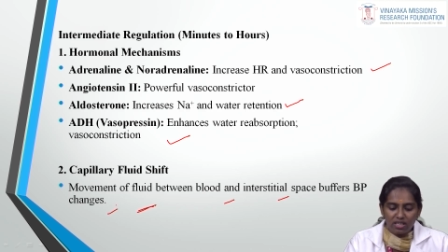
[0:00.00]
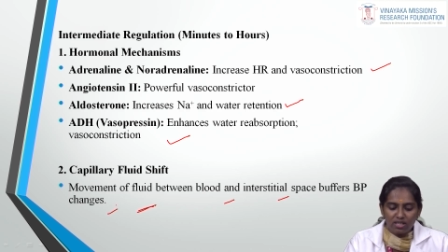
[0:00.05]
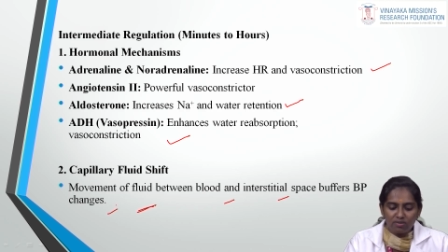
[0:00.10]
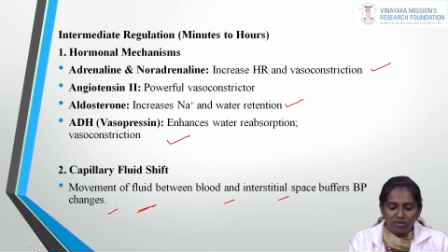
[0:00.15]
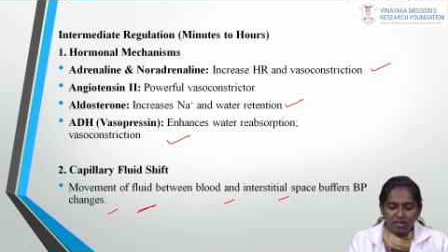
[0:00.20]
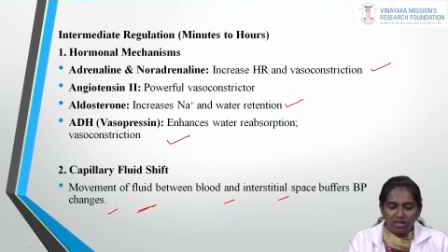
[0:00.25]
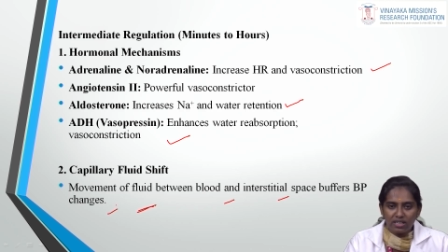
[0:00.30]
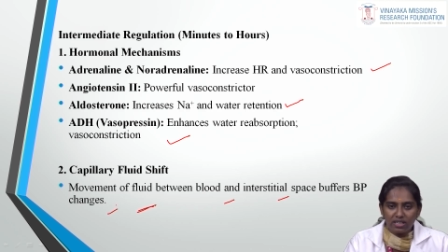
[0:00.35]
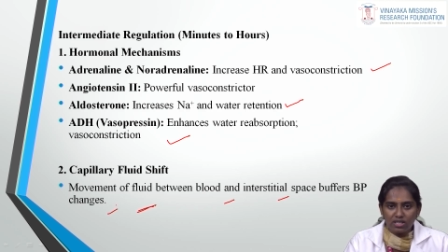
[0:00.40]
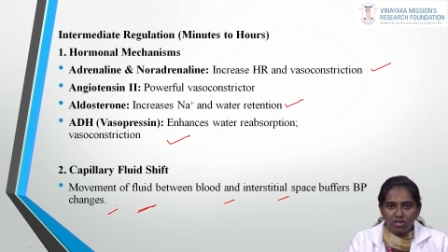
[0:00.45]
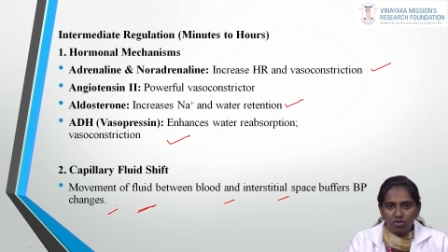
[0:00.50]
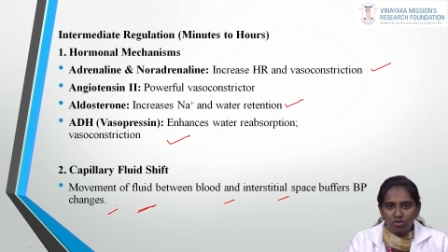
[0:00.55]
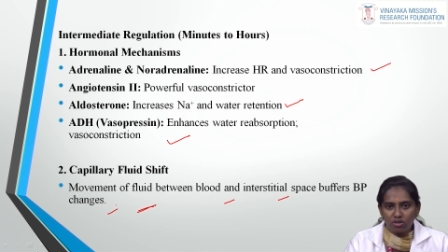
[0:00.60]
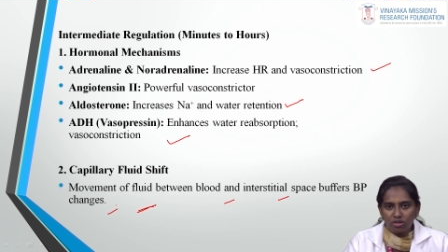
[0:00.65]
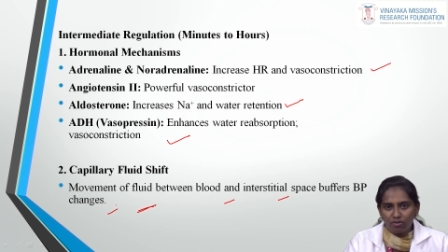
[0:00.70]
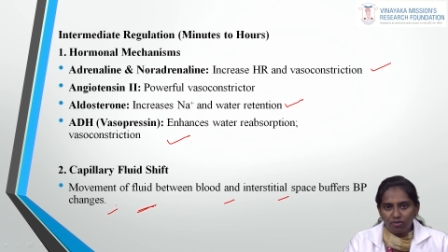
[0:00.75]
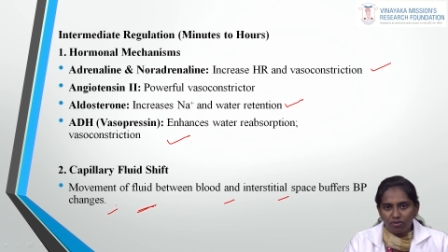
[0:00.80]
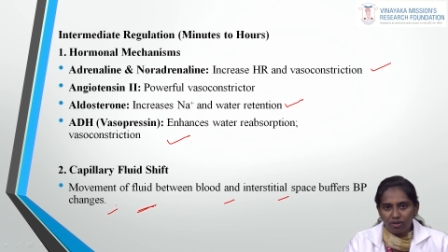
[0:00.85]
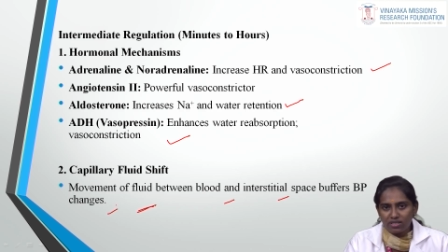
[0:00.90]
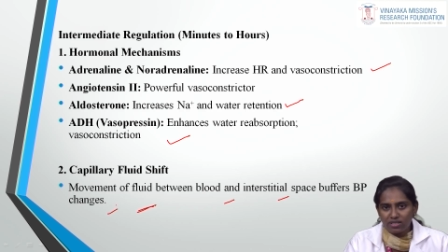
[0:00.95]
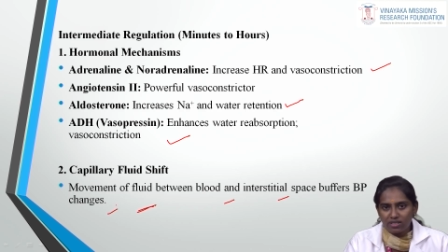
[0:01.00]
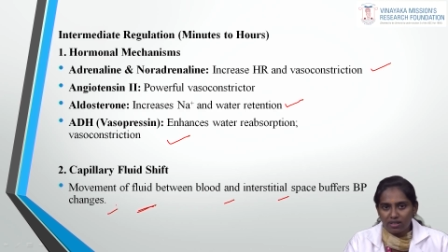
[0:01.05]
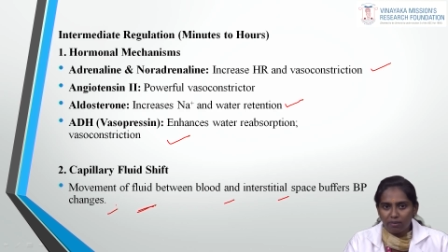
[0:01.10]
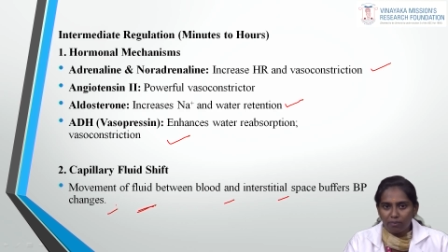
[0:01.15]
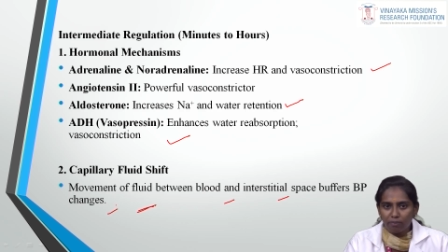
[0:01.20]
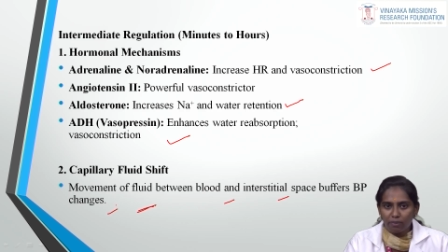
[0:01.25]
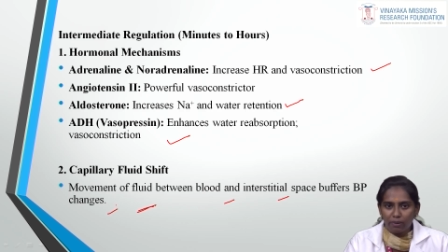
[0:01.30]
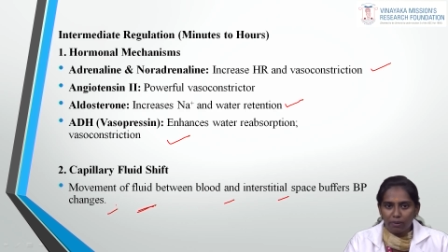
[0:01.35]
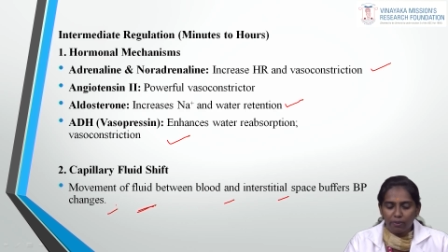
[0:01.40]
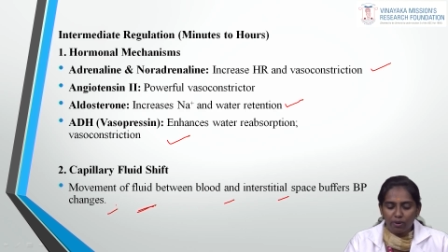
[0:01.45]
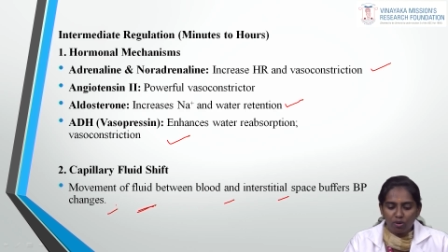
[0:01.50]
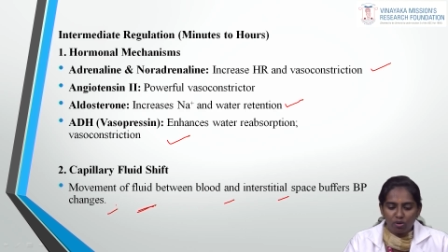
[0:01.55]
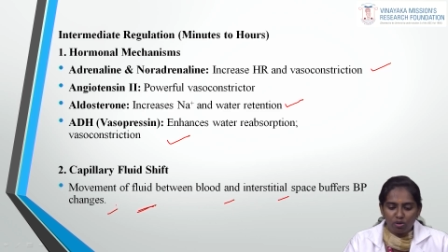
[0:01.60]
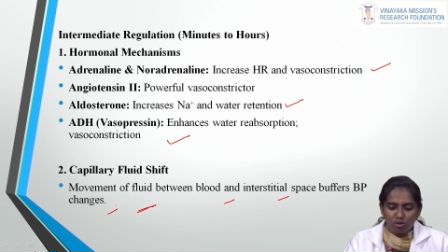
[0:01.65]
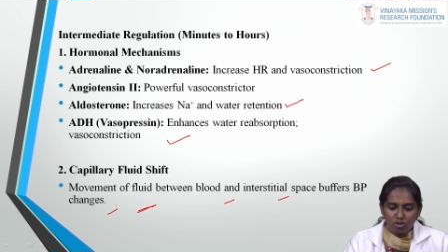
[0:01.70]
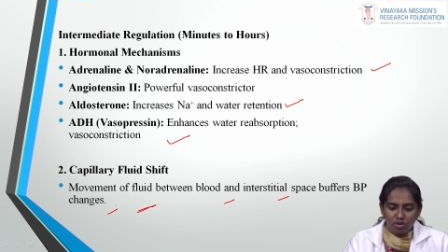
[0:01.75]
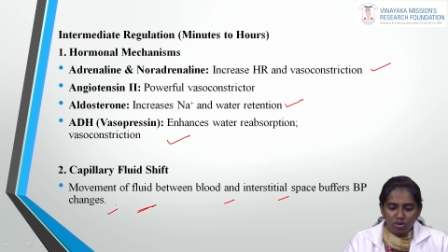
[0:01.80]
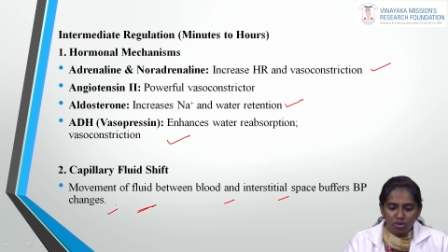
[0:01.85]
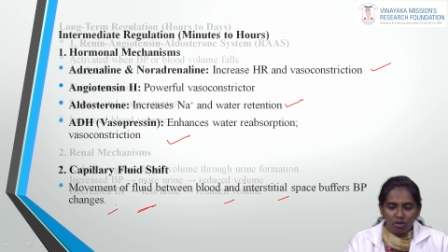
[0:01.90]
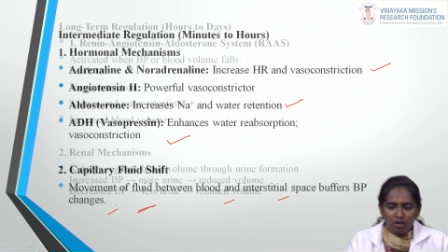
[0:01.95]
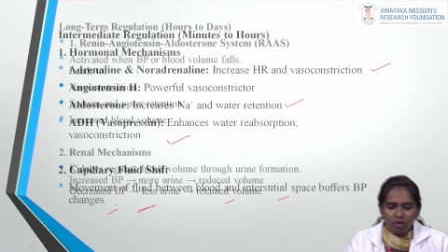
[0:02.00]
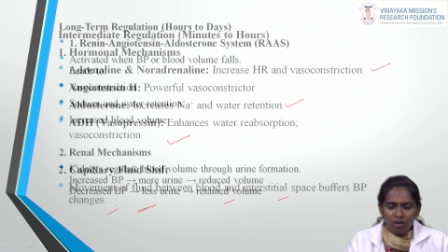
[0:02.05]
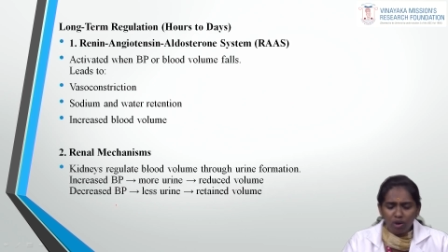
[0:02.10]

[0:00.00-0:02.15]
It will lead to difference in BP also.